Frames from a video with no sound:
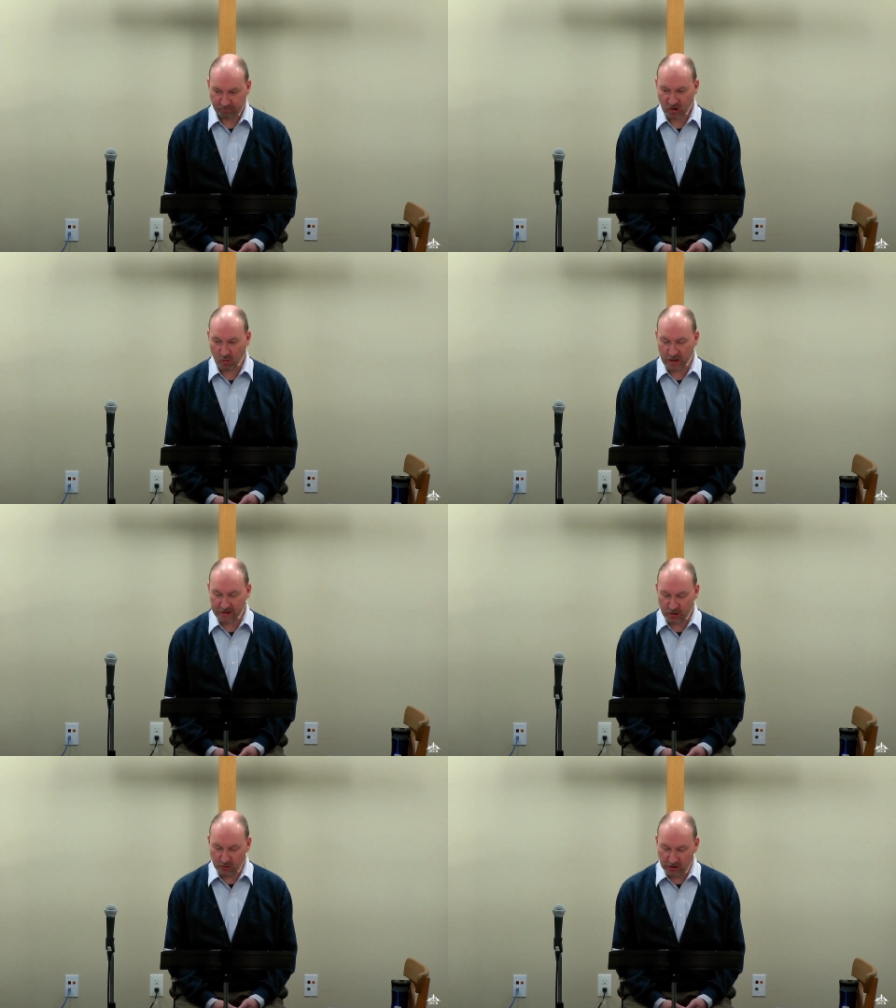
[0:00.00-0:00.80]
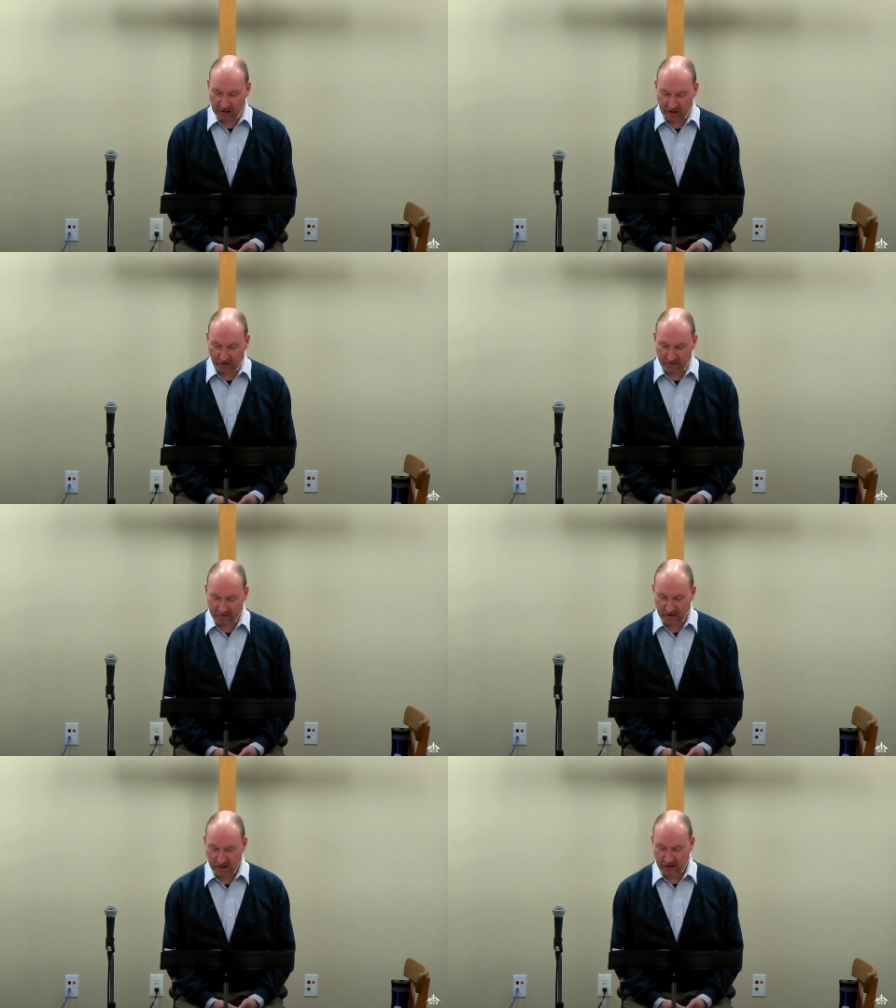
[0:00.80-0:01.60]
We do live
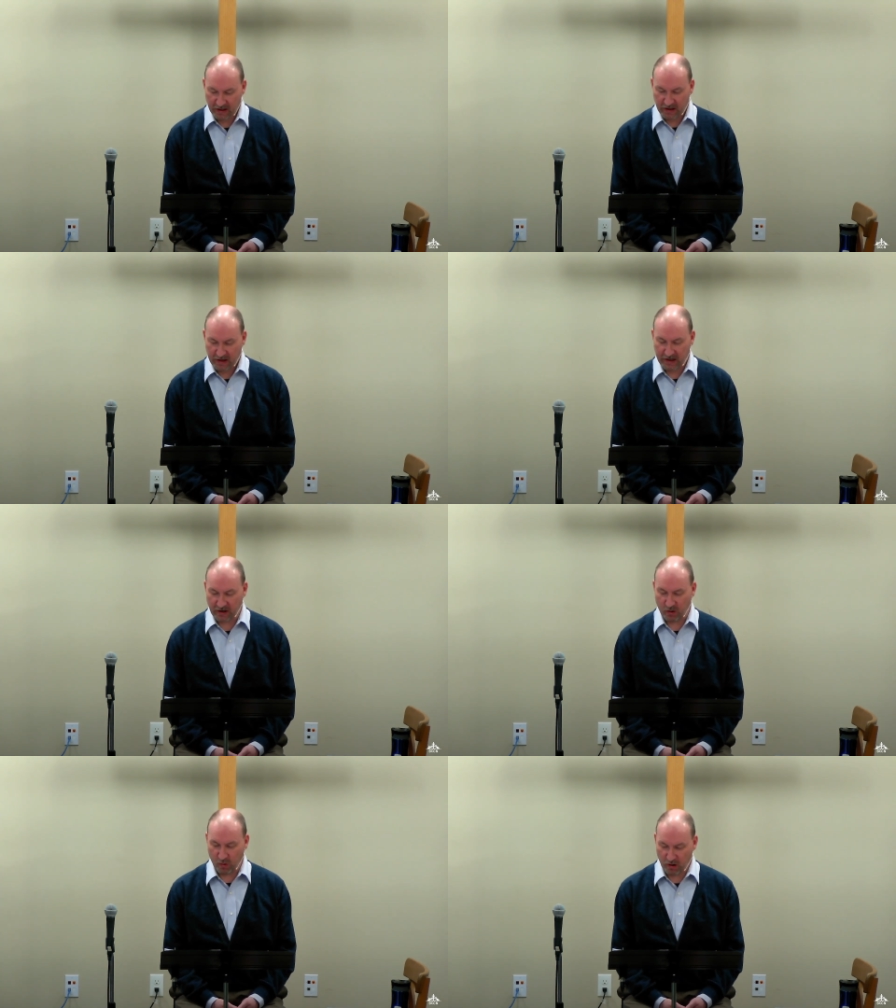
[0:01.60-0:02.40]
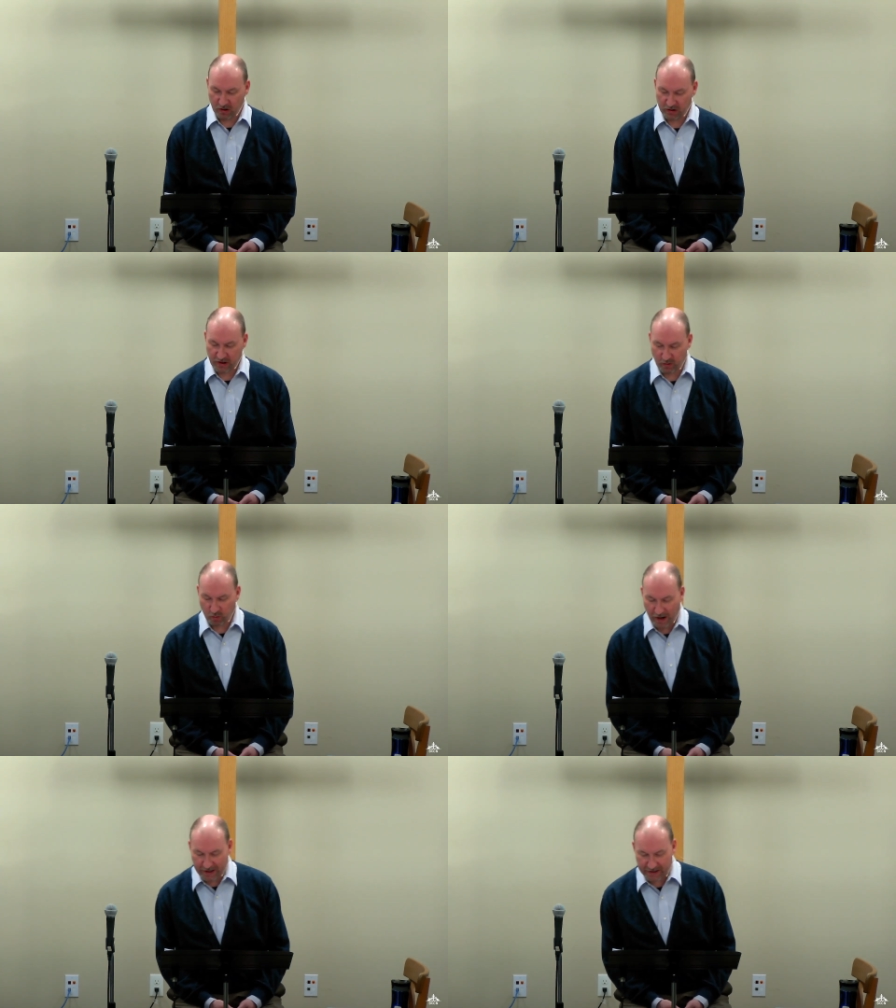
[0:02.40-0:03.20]
in a world that
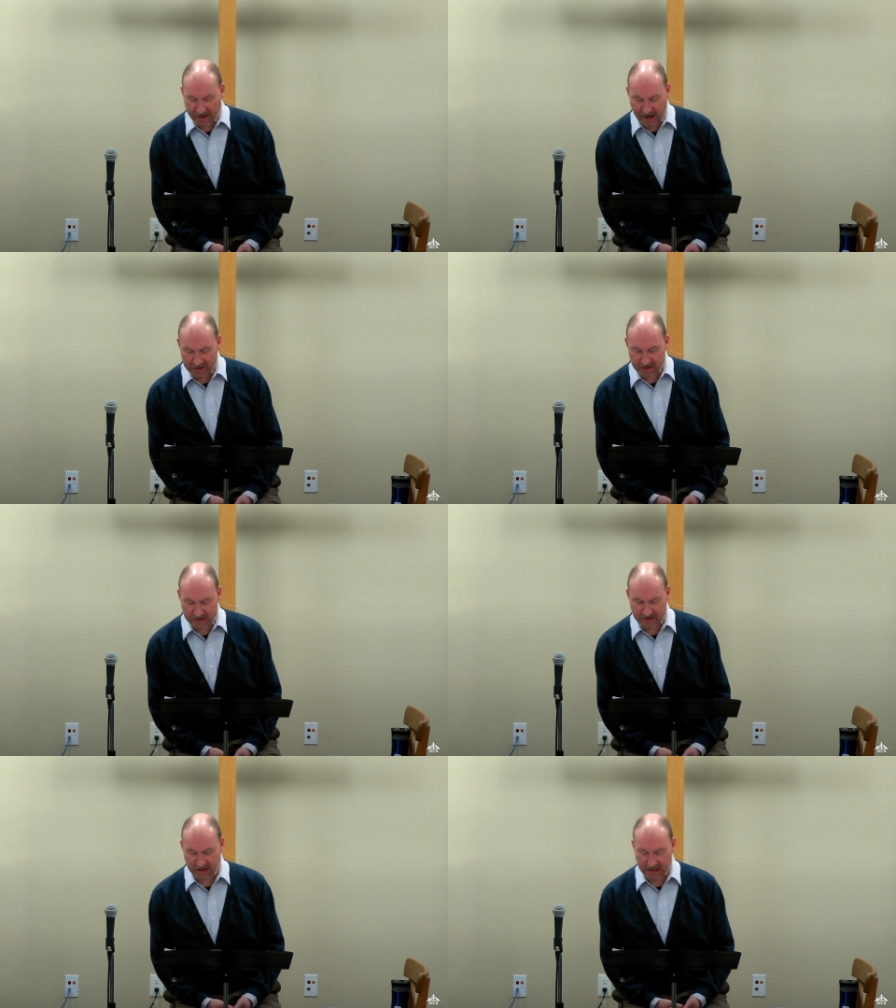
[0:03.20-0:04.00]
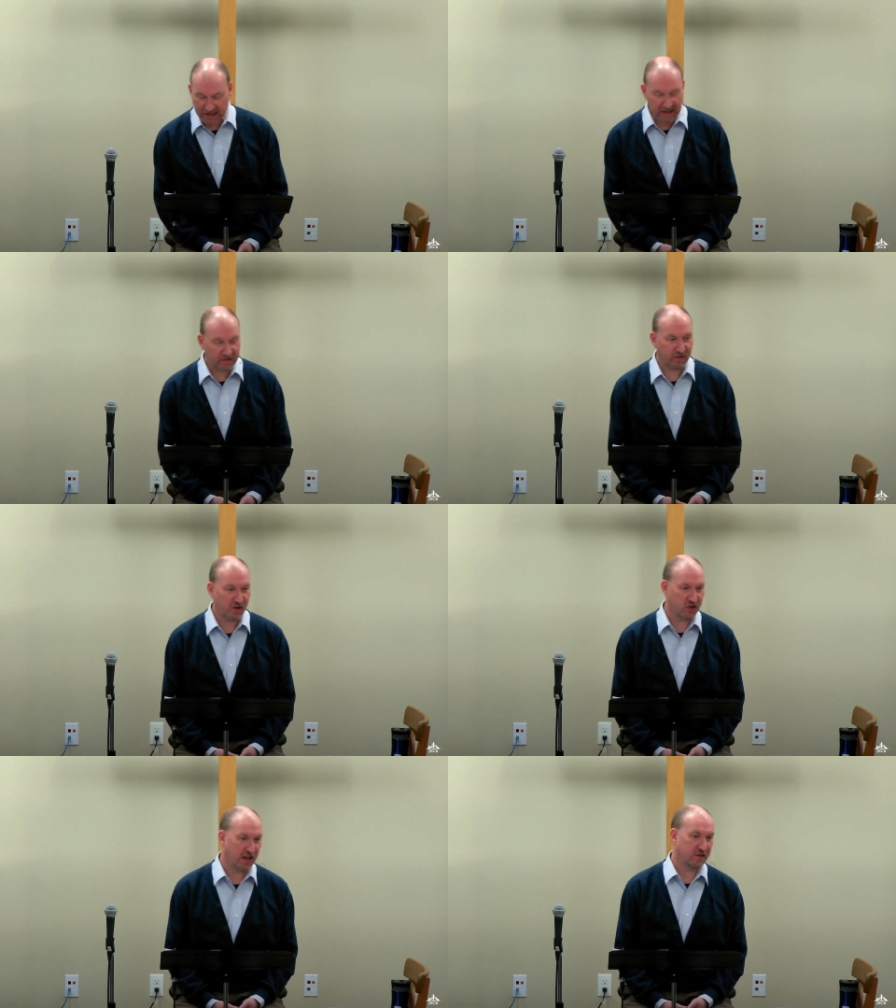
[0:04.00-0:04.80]
recognizes the need for
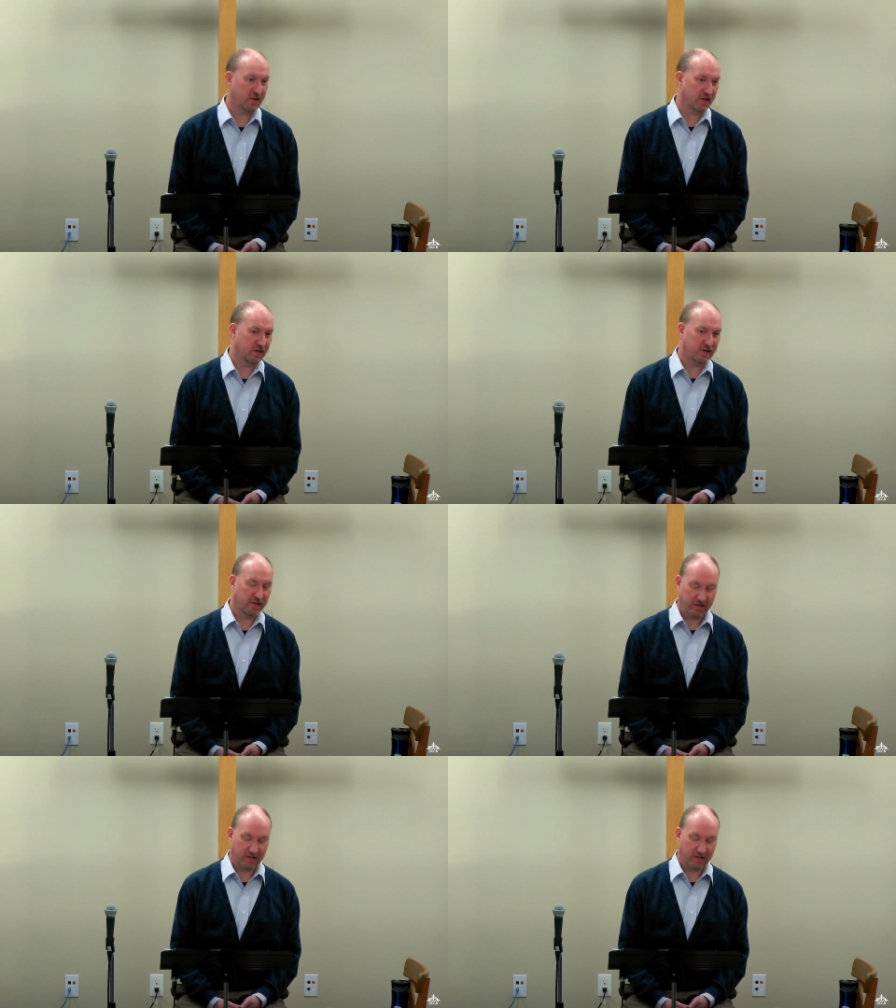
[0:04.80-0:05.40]
justice